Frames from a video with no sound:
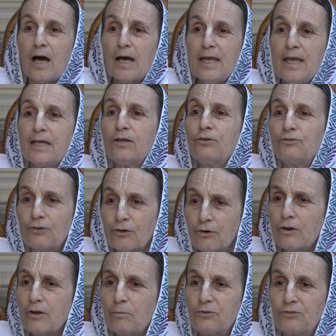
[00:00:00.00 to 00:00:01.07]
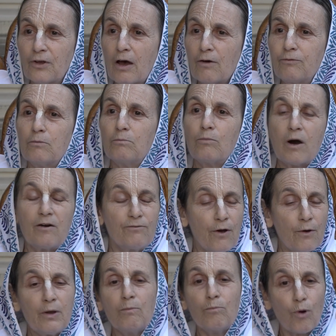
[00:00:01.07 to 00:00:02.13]
he considered himself a
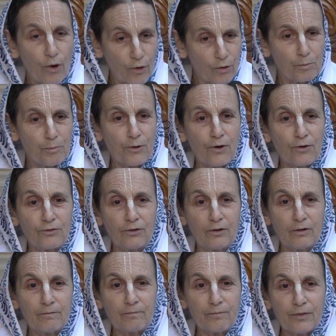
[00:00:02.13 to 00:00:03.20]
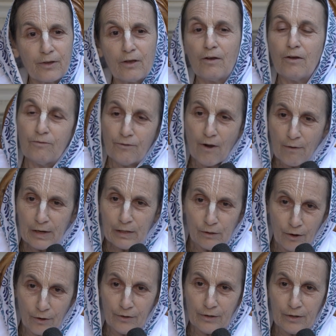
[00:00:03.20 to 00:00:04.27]
very moral person, very
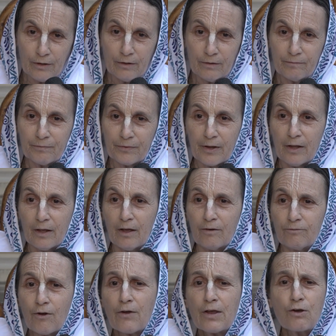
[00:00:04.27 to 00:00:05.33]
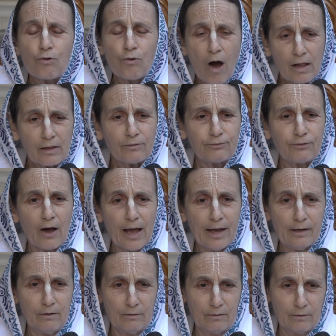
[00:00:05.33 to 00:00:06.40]
learned, very
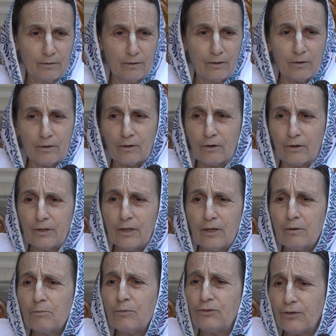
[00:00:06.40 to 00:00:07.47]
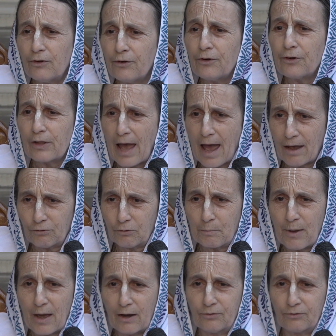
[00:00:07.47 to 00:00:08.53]
qualified on the material
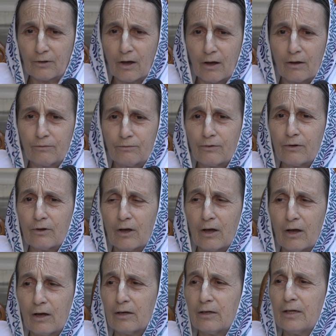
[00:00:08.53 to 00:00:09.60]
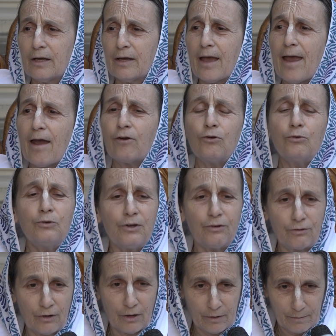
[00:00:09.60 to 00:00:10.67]
aspects of
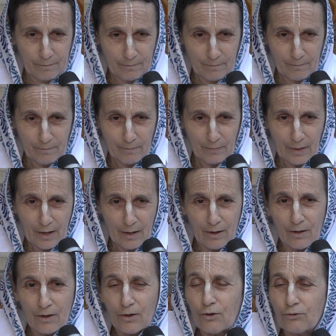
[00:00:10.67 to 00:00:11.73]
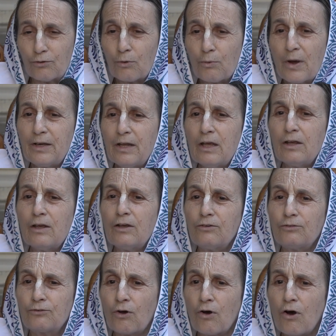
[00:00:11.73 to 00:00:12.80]
erudition. So when he
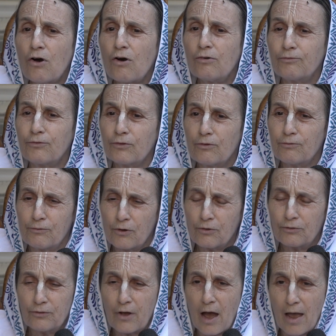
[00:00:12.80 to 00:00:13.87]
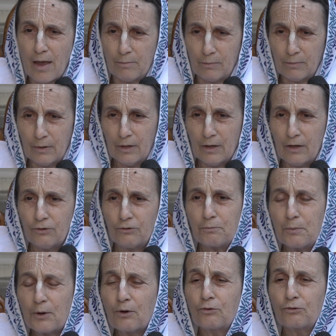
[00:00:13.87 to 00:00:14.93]
saw for the first time his
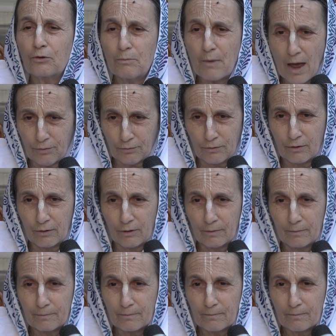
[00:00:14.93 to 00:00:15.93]
spiritual master,